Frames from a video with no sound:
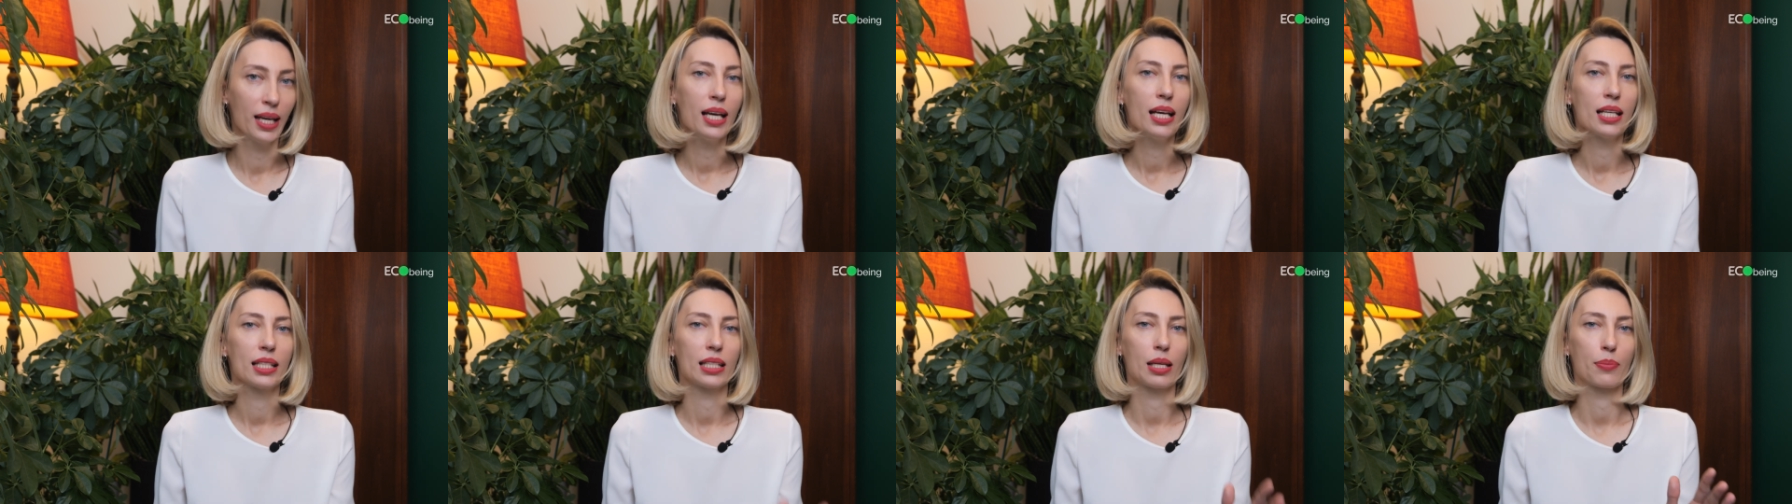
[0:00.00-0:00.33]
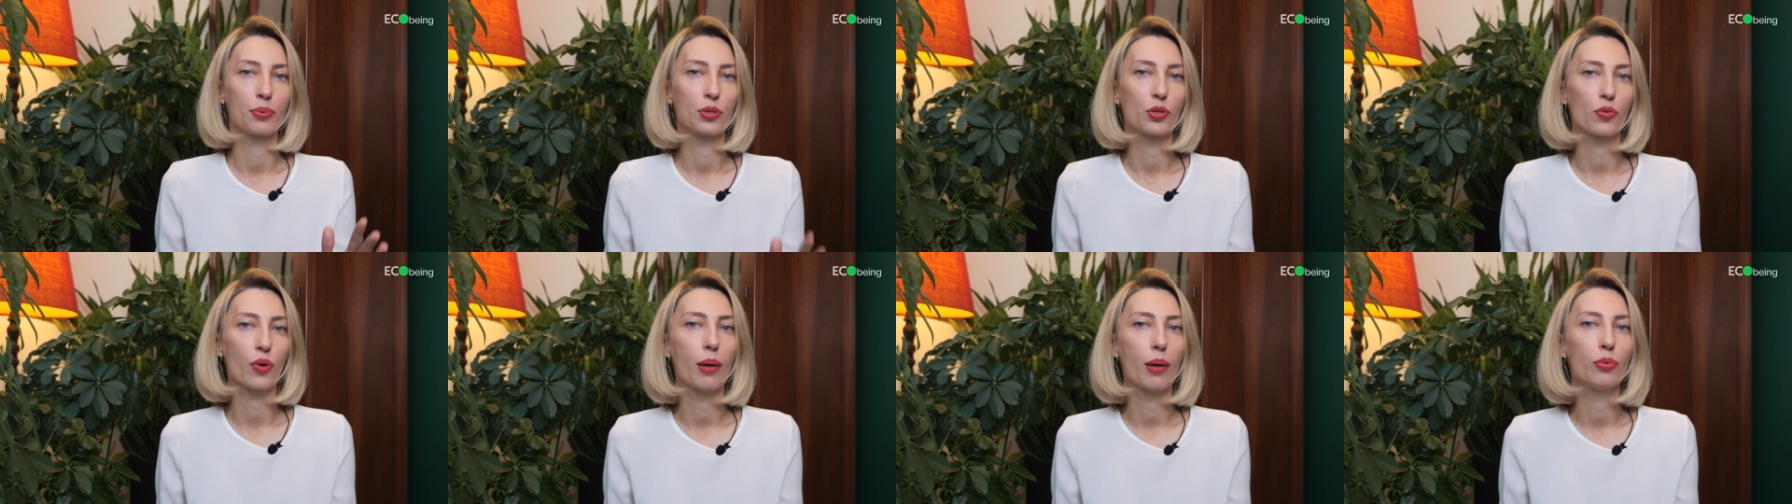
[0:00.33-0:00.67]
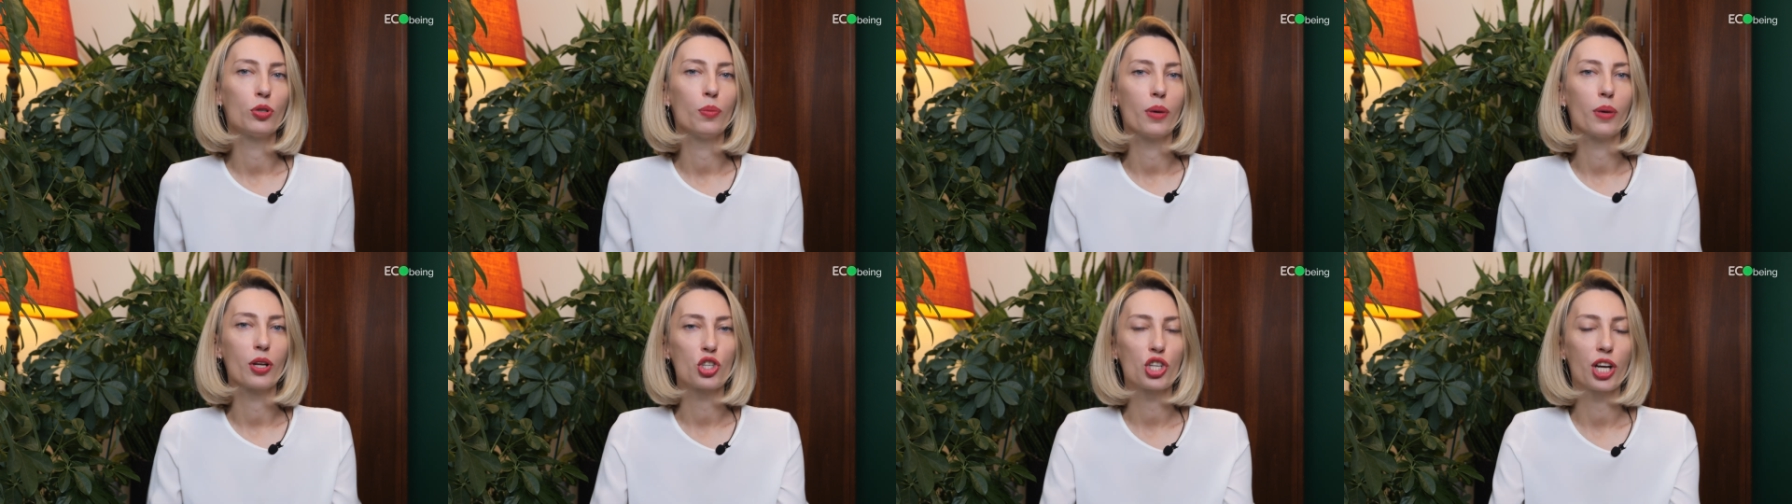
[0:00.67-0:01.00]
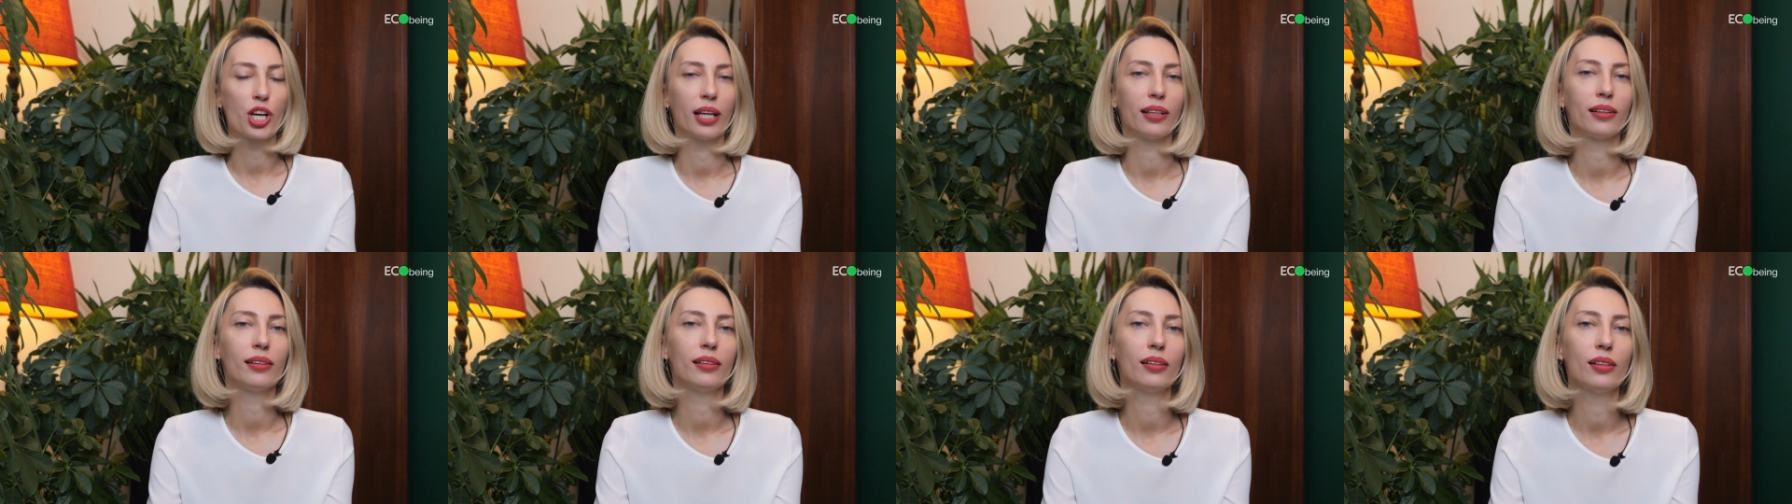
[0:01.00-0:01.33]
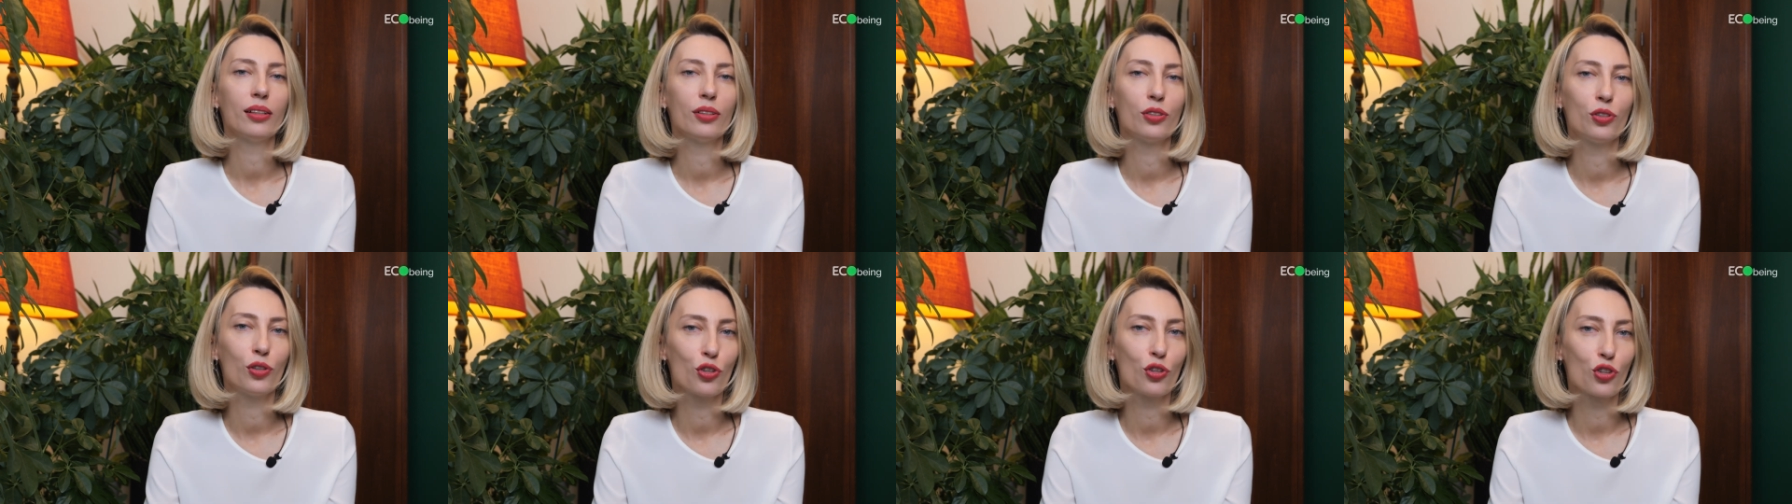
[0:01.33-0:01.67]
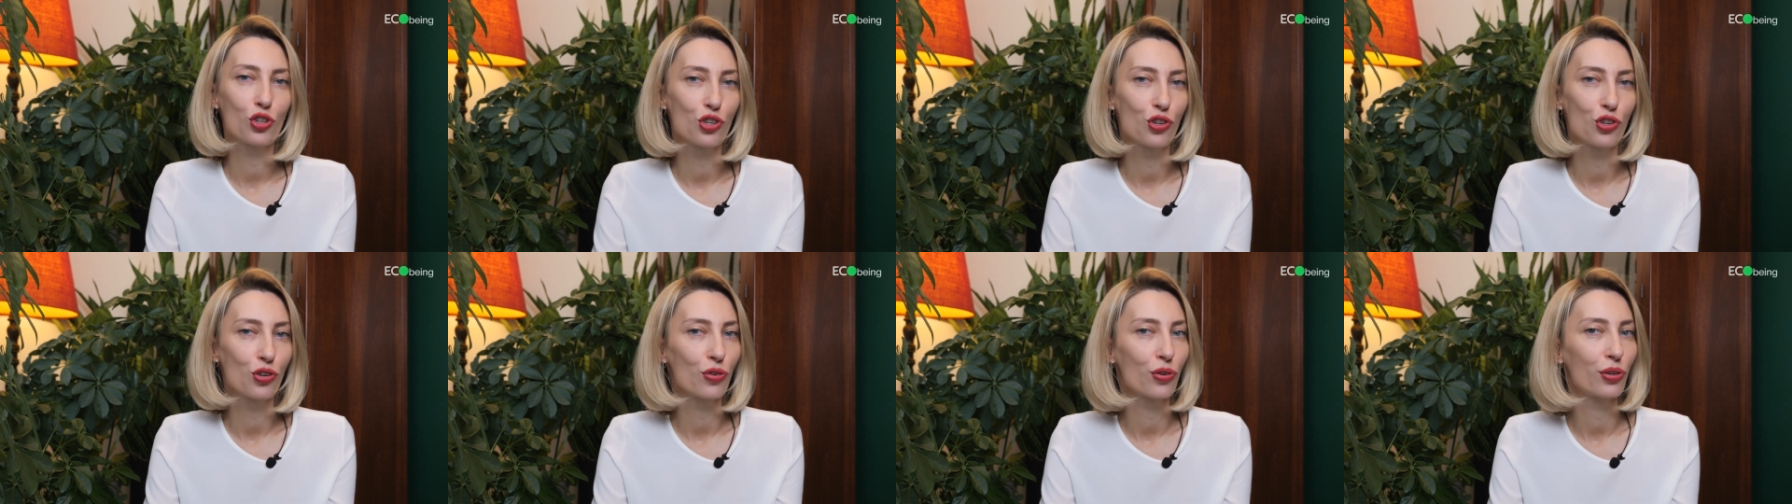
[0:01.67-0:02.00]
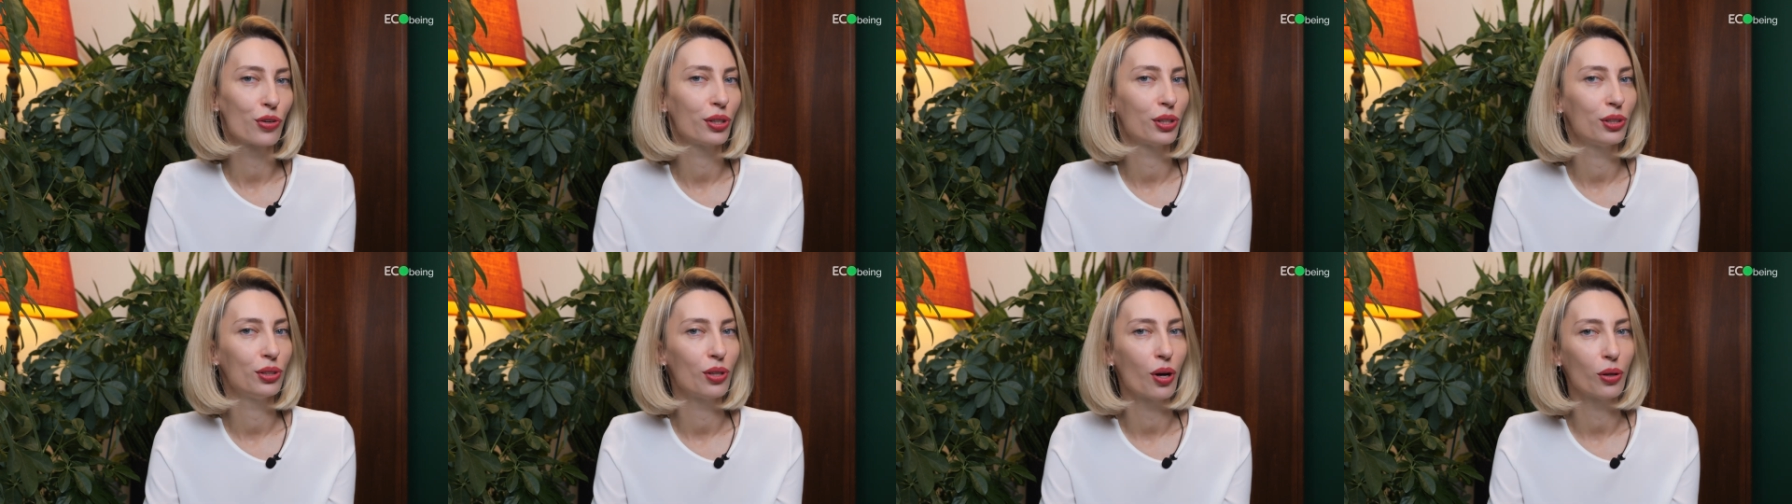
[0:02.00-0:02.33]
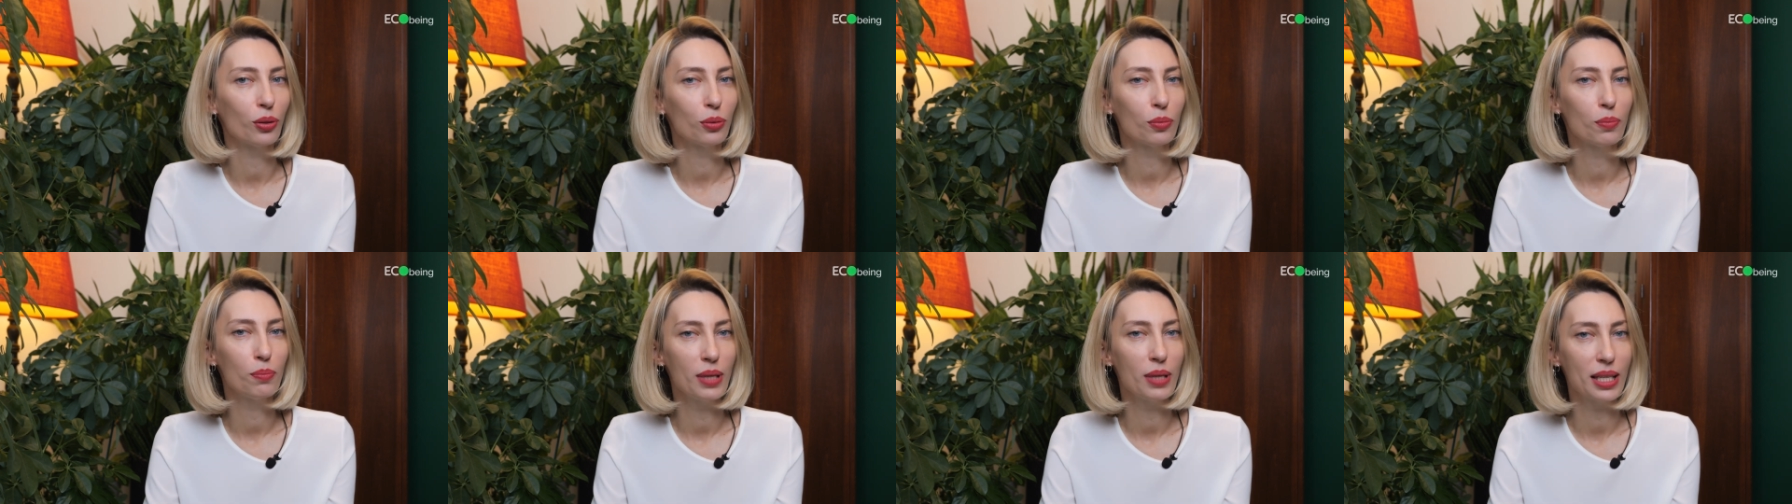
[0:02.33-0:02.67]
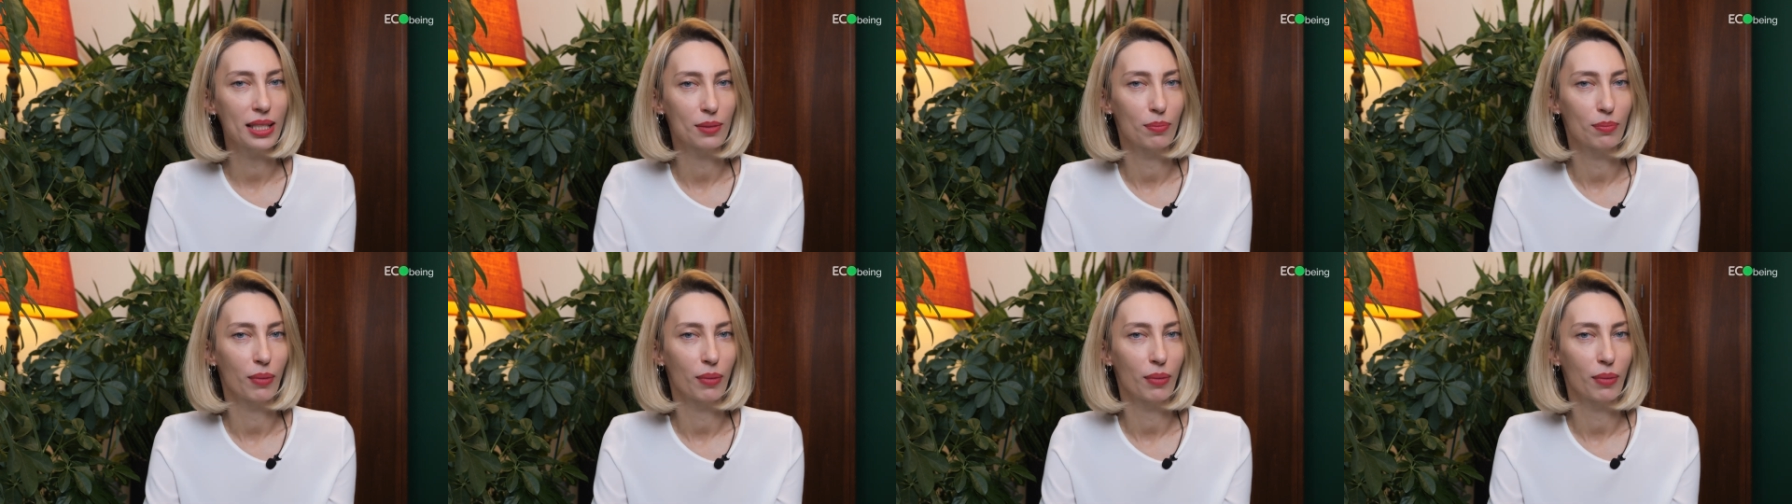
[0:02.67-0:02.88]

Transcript: Subscribe to my channel to ensure you don't miss